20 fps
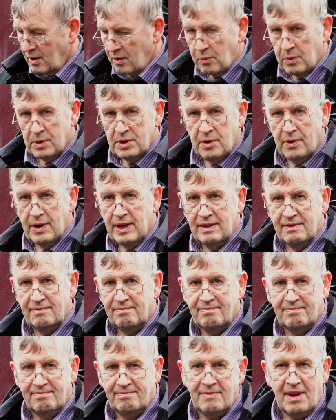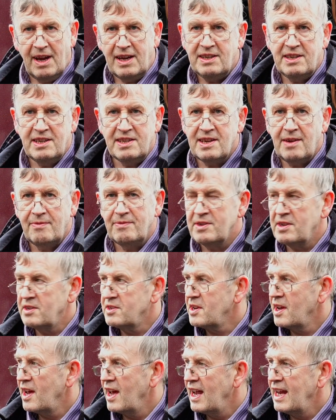We're doing 87
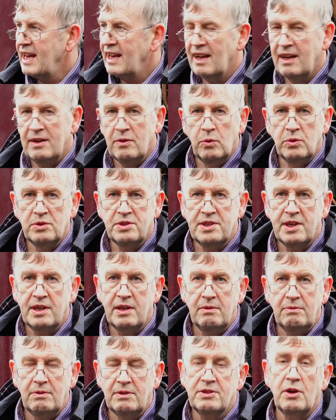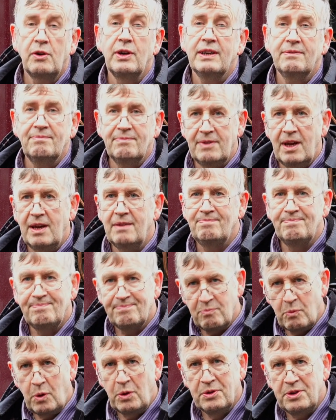today, and also
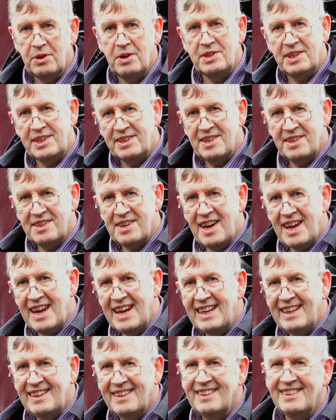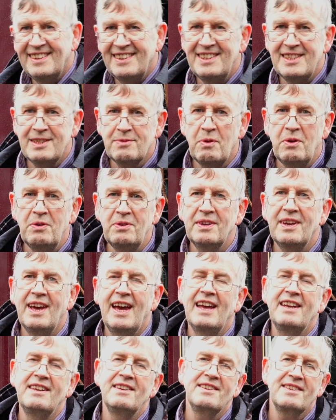130 today, this one,
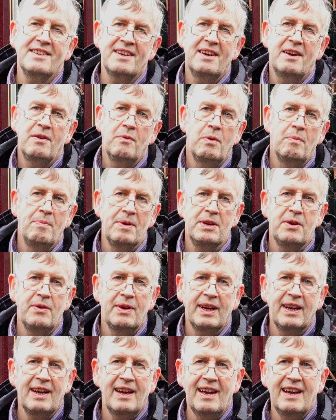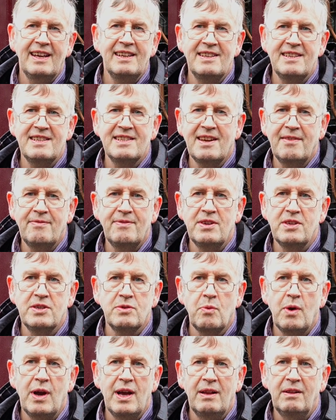and we'll be doing 87 as
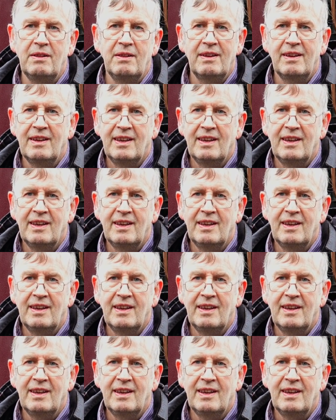well,